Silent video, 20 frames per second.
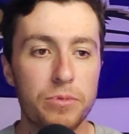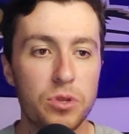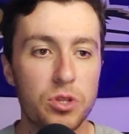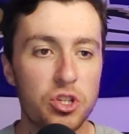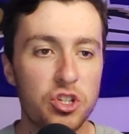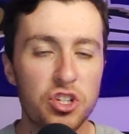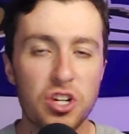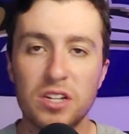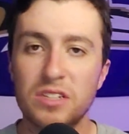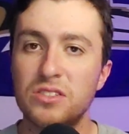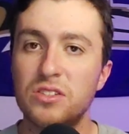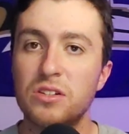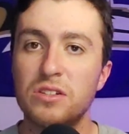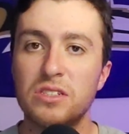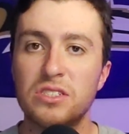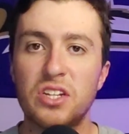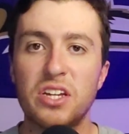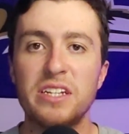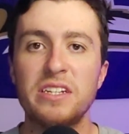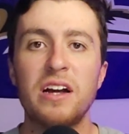just
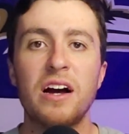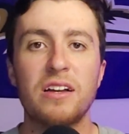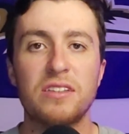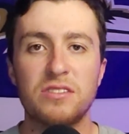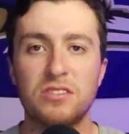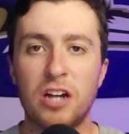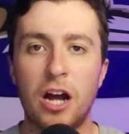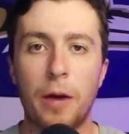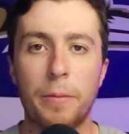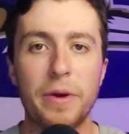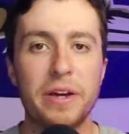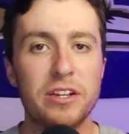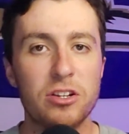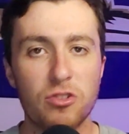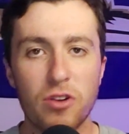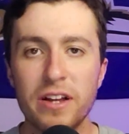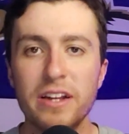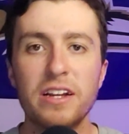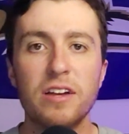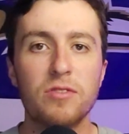did not stop. And
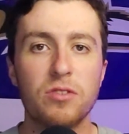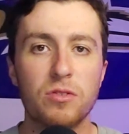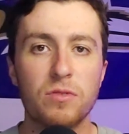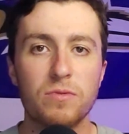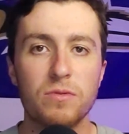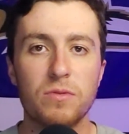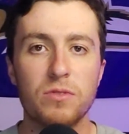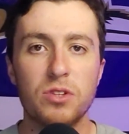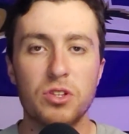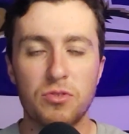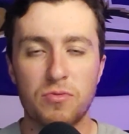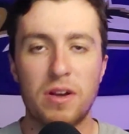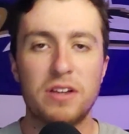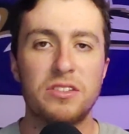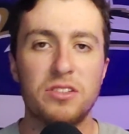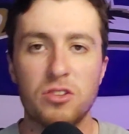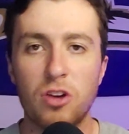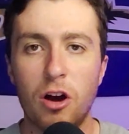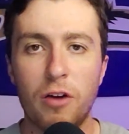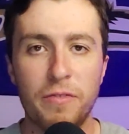credit to the
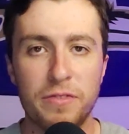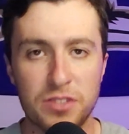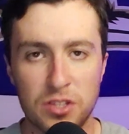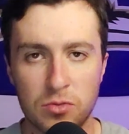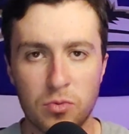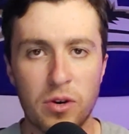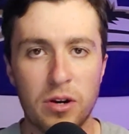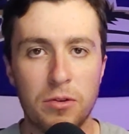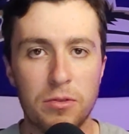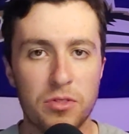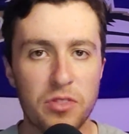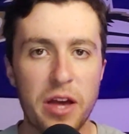rest of the offense as well.